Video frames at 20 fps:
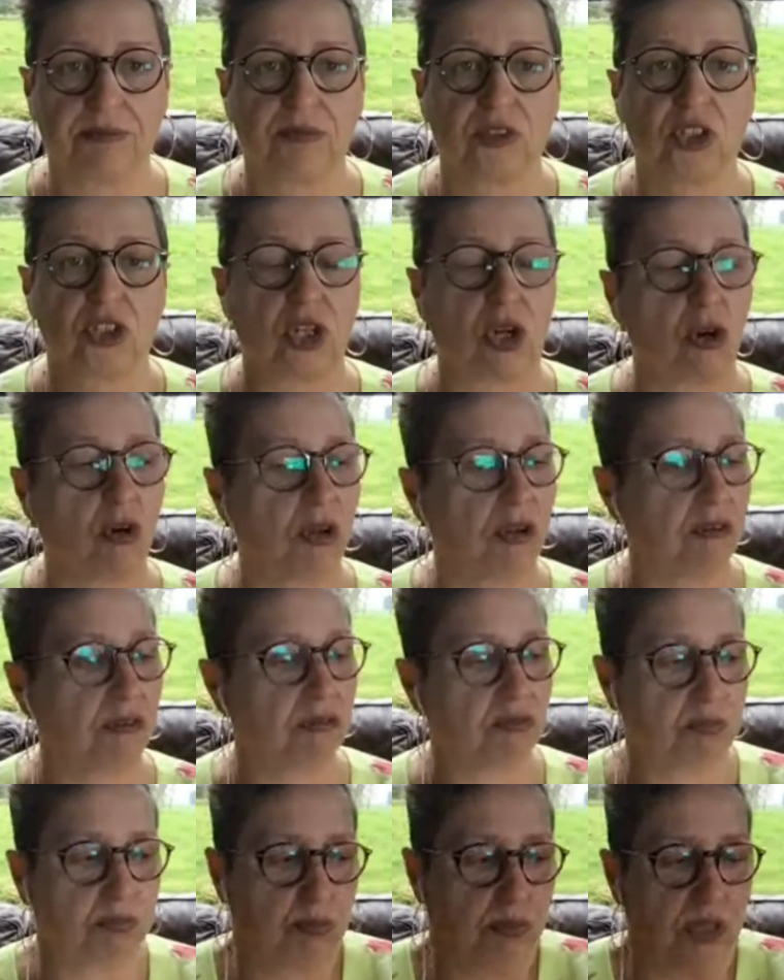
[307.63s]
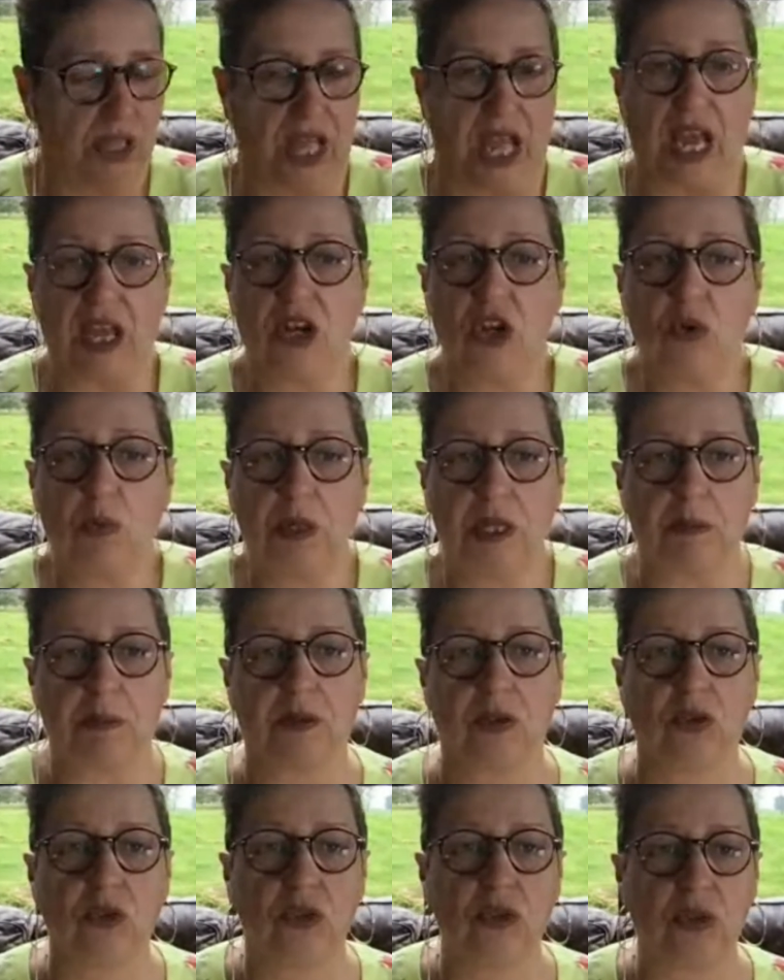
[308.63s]
So I know
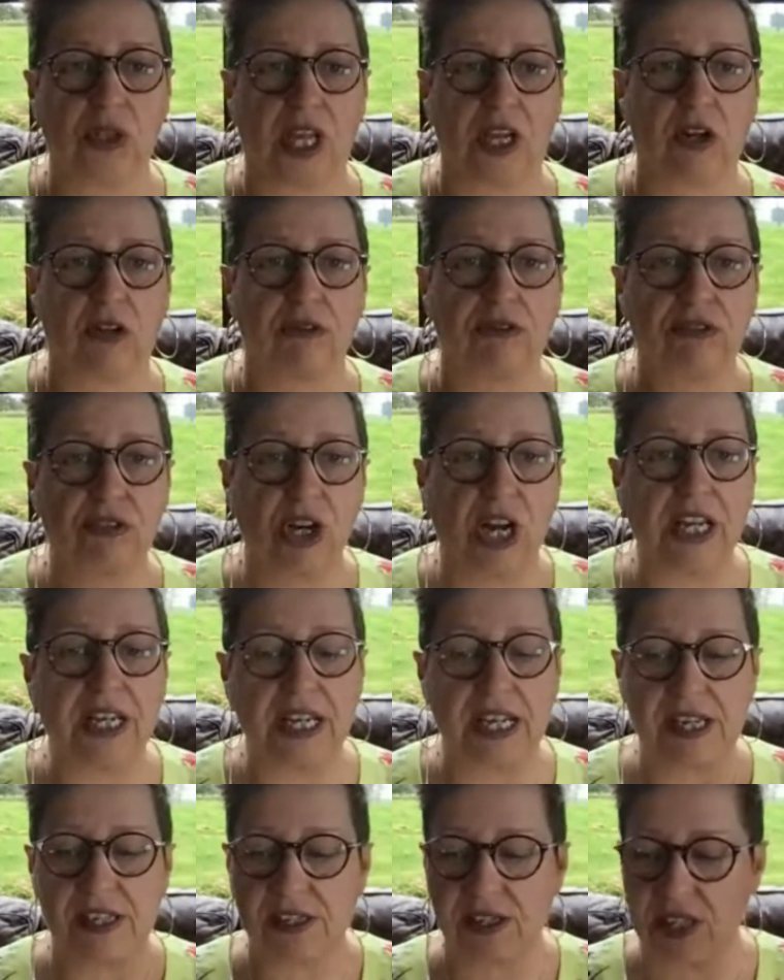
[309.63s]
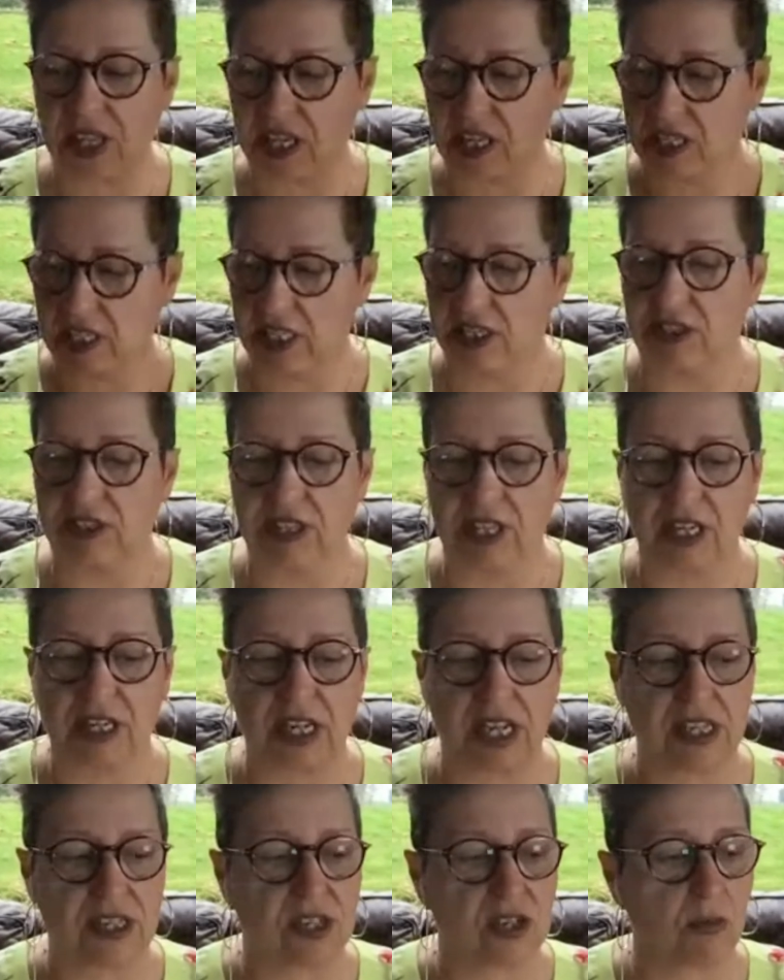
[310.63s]
people who do that on Fridays. They're clearing the
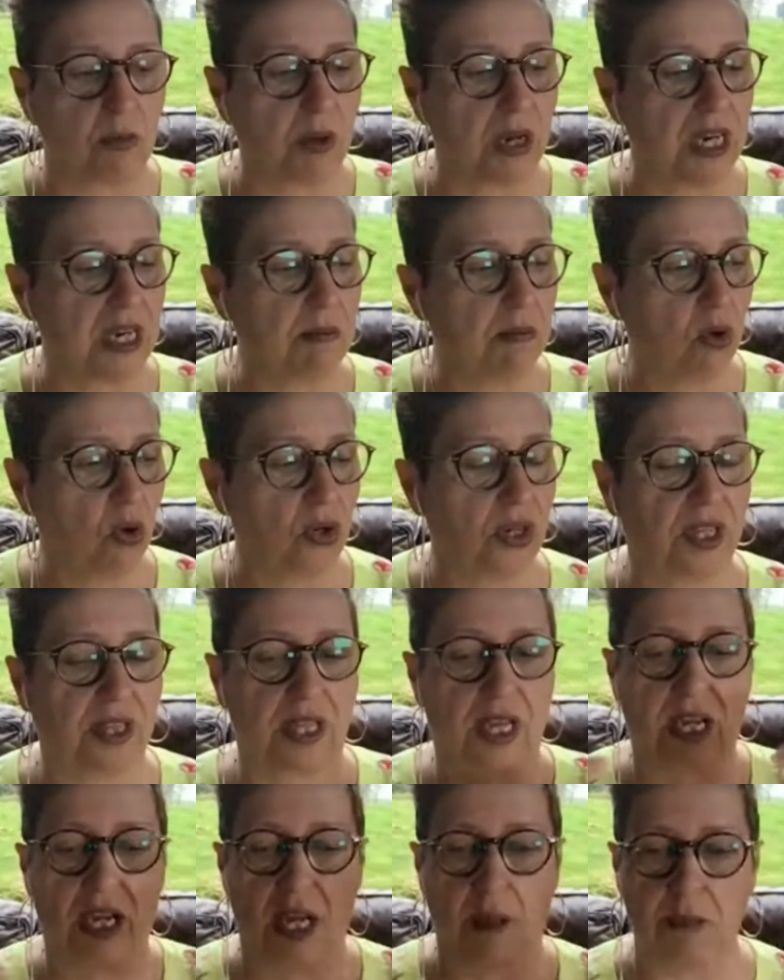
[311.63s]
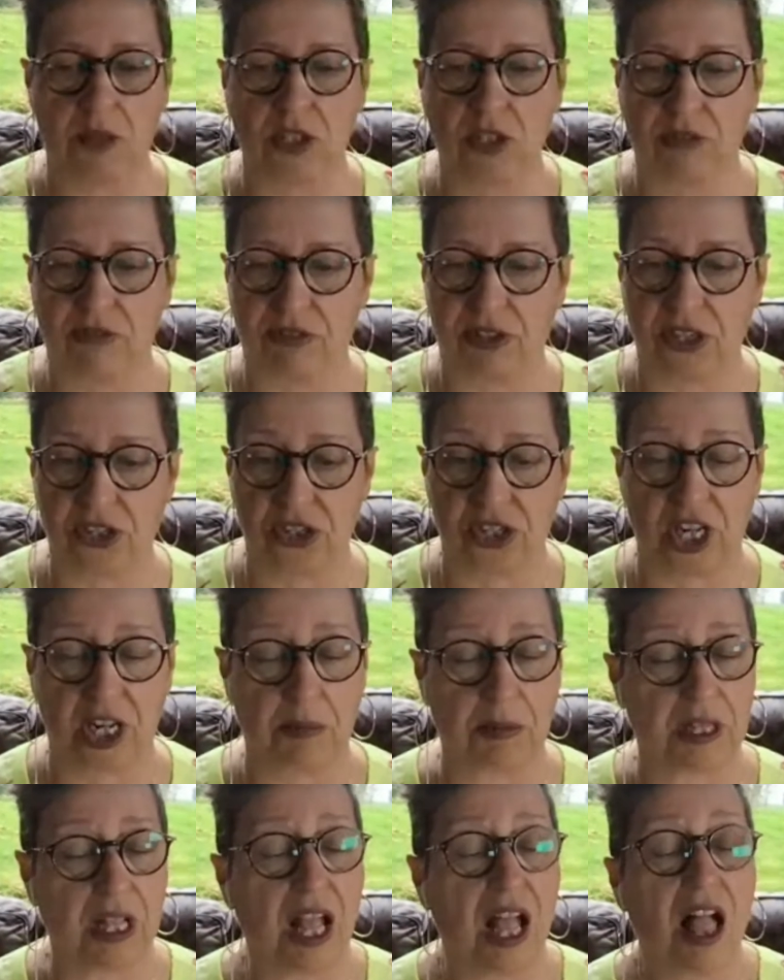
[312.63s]
desk. So Monday morning, they're coming to a fresh
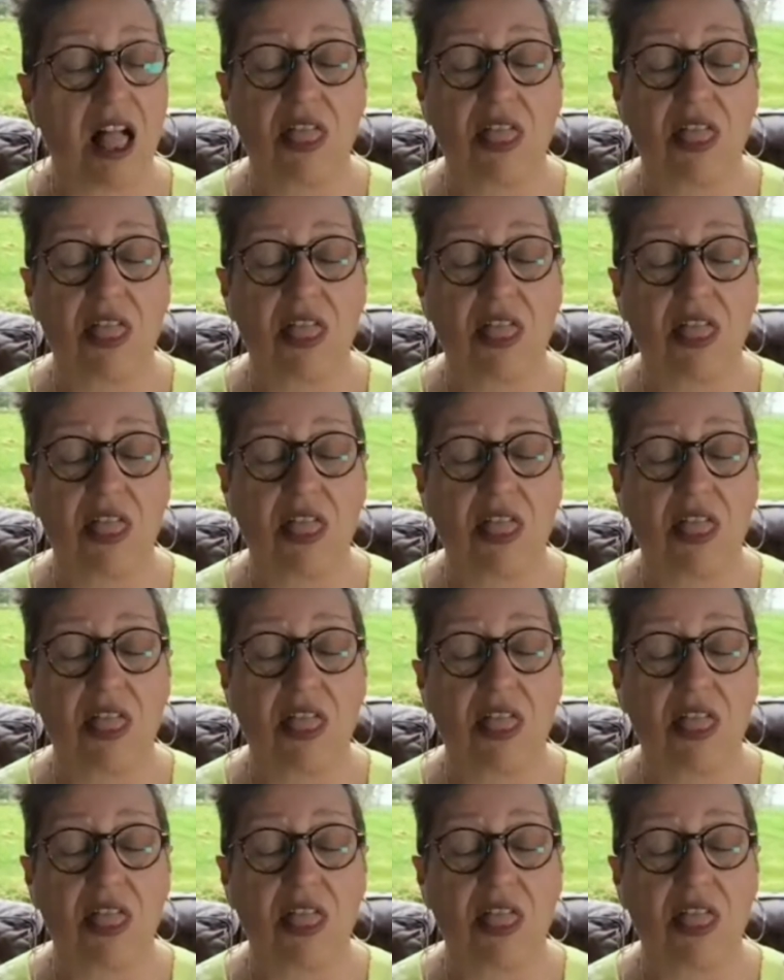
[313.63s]
table.